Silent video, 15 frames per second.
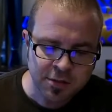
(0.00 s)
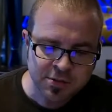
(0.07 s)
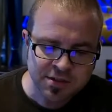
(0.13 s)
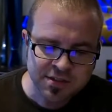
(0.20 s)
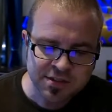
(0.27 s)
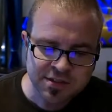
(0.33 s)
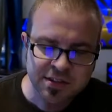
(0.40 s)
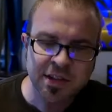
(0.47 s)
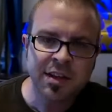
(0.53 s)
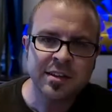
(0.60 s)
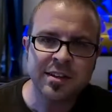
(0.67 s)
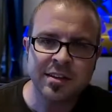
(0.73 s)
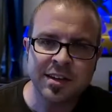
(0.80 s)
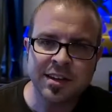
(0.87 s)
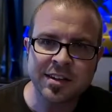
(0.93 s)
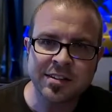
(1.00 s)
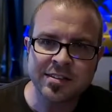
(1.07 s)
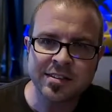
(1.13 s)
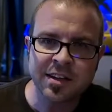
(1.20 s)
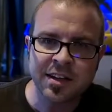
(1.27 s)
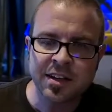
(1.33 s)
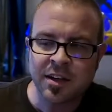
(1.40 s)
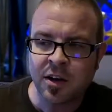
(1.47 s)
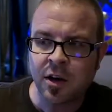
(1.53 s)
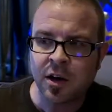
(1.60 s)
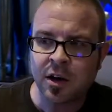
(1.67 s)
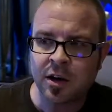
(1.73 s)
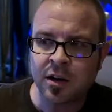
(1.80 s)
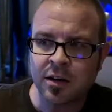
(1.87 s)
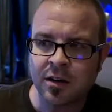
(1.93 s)
options that they can say
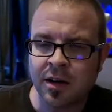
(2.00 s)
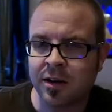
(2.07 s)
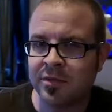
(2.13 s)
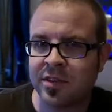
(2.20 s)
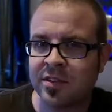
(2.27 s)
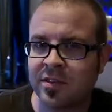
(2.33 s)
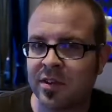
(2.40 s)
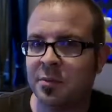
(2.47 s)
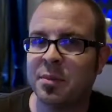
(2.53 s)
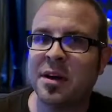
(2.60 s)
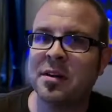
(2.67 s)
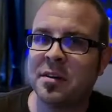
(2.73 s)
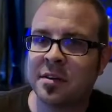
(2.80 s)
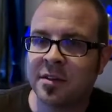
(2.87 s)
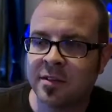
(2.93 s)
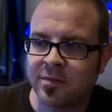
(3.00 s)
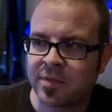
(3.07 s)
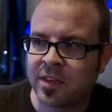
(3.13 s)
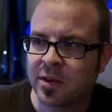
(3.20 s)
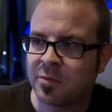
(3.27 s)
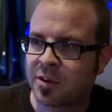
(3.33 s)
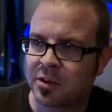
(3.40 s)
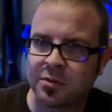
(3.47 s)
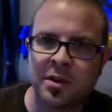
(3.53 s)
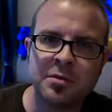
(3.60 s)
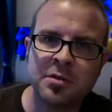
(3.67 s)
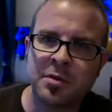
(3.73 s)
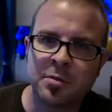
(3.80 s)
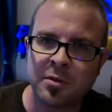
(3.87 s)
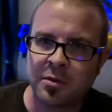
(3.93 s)
are obviously better than what
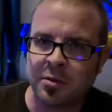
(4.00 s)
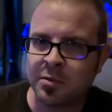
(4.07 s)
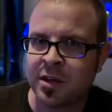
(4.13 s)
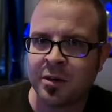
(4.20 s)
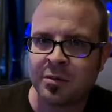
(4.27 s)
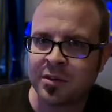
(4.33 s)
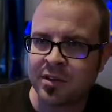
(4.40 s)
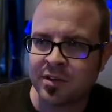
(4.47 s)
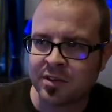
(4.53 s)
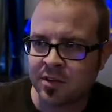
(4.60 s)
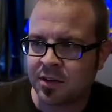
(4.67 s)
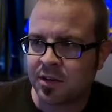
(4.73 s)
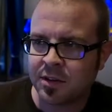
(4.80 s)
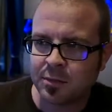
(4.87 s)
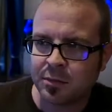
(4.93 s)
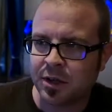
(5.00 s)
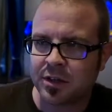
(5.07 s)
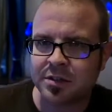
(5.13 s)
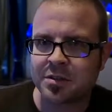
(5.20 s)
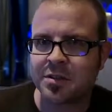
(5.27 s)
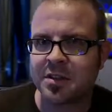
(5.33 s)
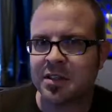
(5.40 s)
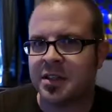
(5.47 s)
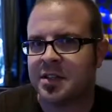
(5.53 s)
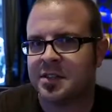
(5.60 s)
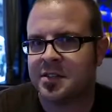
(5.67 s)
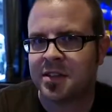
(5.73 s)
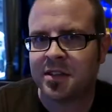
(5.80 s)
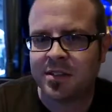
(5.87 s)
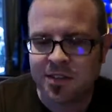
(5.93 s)
Threadripper would be with its paltry
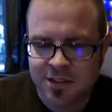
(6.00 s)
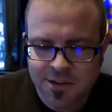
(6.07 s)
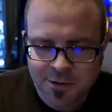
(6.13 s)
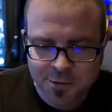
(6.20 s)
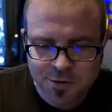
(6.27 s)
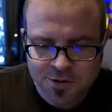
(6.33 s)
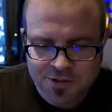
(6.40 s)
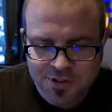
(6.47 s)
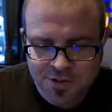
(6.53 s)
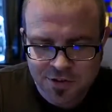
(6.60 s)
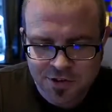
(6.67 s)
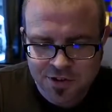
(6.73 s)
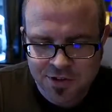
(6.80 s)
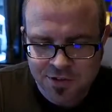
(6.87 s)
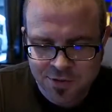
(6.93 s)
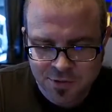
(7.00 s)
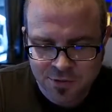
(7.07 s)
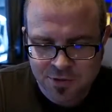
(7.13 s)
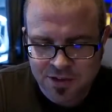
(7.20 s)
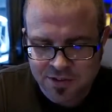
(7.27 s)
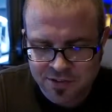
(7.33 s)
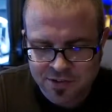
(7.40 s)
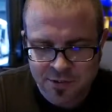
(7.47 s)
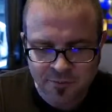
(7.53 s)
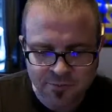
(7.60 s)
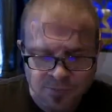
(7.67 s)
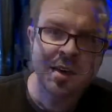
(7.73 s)
16 cores and 32 threads.